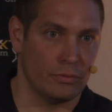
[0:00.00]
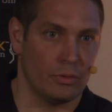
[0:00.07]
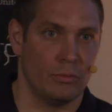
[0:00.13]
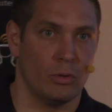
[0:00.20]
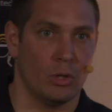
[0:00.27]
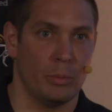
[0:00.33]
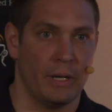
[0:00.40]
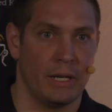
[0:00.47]
of the
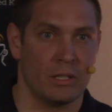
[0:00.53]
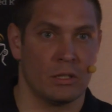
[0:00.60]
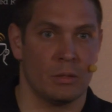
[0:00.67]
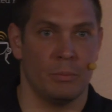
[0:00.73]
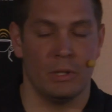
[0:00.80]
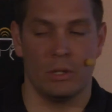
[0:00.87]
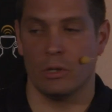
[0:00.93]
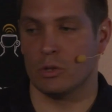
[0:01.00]
drawbacks,
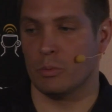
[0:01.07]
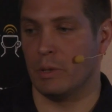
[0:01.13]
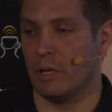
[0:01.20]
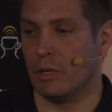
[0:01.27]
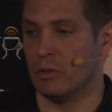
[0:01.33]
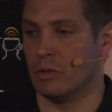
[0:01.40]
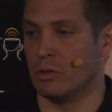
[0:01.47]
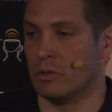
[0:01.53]
because we
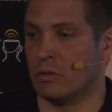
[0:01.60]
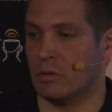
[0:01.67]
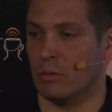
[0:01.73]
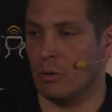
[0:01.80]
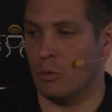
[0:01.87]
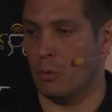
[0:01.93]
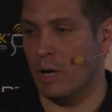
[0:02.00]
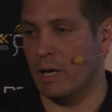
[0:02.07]
can just
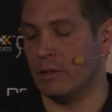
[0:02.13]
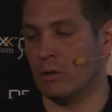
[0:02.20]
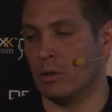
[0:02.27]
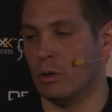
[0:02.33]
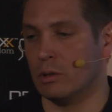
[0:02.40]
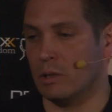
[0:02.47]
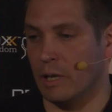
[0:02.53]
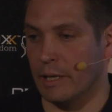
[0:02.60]
write
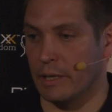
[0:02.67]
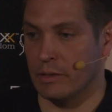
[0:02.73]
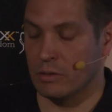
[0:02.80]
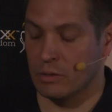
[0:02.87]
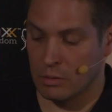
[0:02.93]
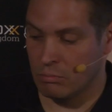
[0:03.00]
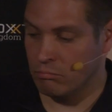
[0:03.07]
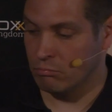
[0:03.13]
code like
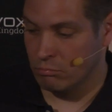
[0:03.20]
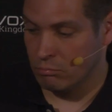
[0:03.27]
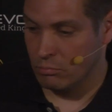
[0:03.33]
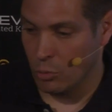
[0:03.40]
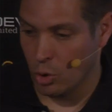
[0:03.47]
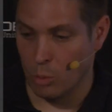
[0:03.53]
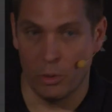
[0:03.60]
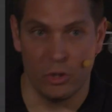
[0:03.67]
it's
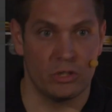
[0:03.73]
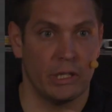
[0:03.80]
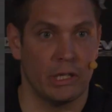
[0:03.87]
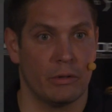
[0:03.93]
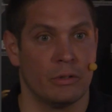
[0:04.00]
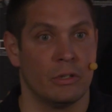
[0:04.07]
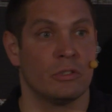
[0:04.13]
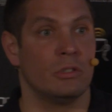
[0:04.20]
almost
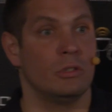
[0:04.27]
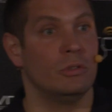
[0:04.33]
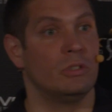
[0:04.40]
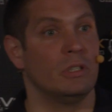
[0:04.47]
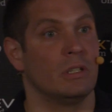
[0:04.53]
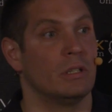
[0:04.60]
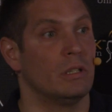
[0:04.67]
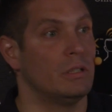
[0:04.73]
synchronous
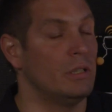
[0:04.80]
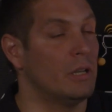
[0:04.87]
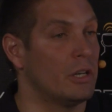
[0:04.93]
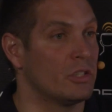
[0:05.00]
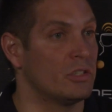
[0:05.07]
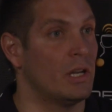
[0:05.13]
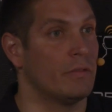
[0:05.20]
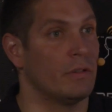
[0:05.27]
using the
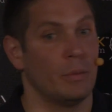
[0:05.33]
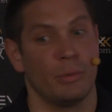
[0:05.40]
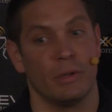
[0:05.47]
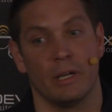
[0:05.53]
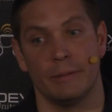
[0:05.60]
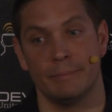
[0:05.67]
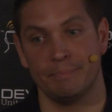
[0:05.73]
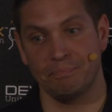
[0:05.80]
RX Java
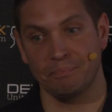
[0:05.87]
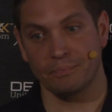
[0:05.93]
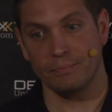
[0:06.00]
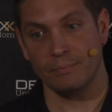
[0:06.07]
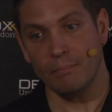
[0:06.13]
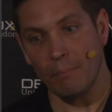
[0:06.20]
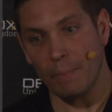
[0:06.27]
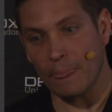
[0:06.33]
API.
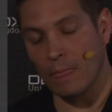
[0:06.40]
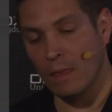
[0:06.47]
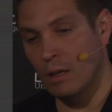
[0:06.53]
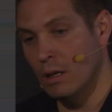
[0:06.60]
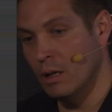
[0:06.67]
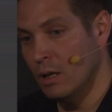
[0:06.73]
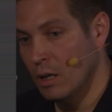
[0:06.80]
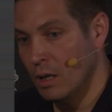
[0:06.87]

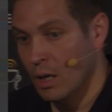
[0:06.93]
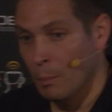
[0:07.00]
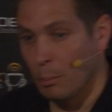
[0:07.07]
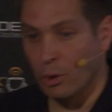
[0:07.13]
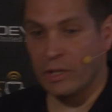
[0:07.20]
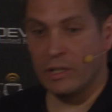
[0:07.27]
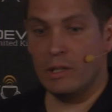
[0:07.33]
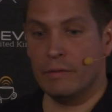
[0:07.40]

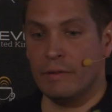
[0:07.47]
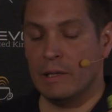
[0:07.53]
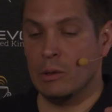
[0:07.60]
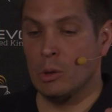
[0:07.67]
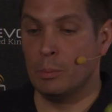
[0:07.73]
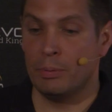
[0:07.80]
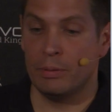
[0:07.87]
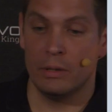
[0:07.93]
Blocking the event
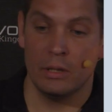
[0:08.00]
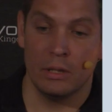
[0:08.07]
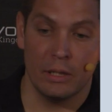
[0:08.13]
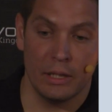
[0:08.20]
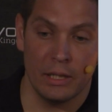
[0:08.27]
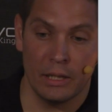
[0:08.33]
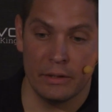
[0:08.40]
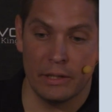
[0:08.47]
loop,
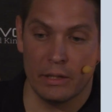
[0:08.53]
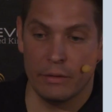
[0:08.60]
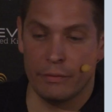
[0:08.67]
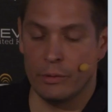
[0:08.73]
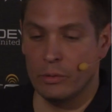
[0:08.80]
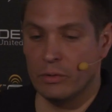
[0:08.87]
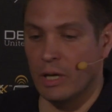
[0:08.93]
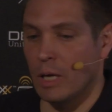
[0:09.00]
did it a
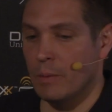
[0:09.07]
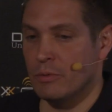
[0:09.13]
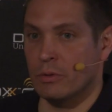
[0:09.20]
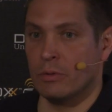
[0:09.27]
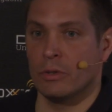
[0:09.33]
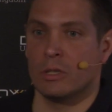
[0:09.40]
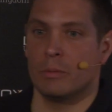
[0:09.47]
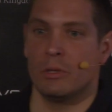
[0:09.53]
few times,
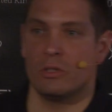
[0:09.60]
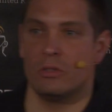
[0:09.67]
cost some